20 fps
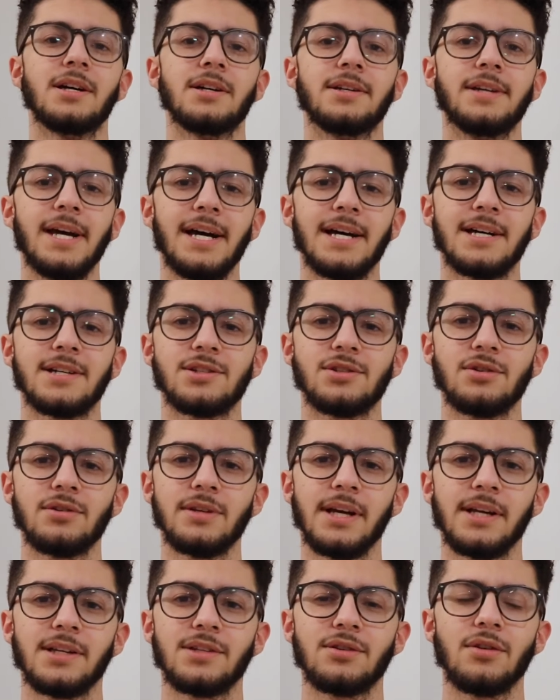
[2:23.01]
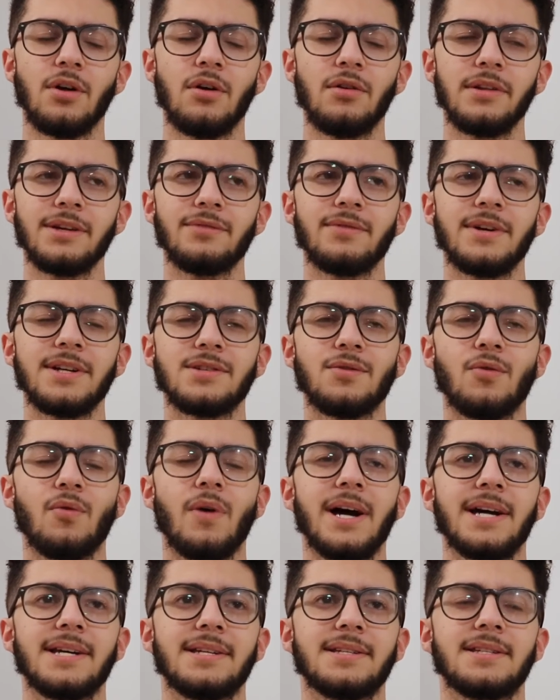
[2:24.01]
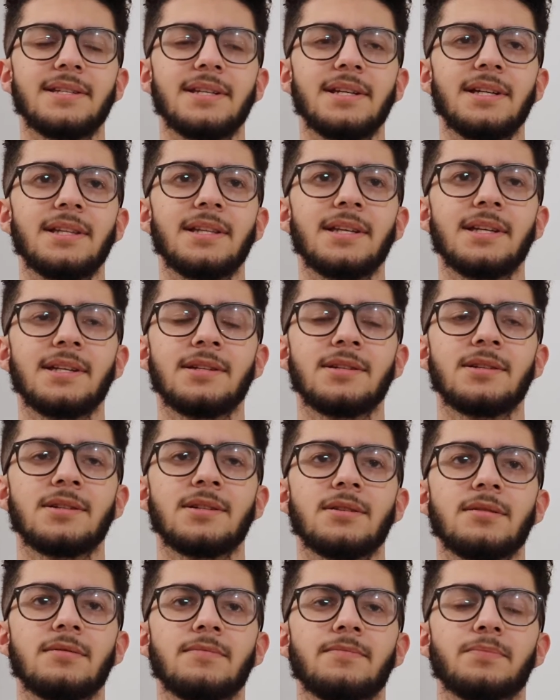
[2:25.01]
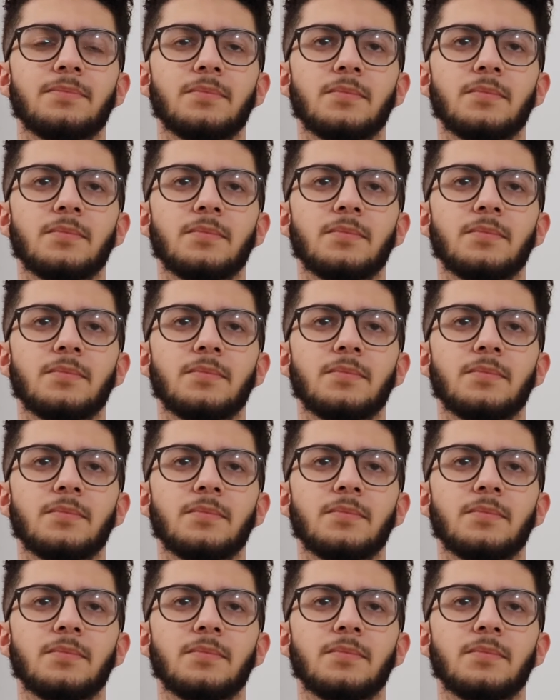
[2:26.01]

Yeah, so the only reason why I see this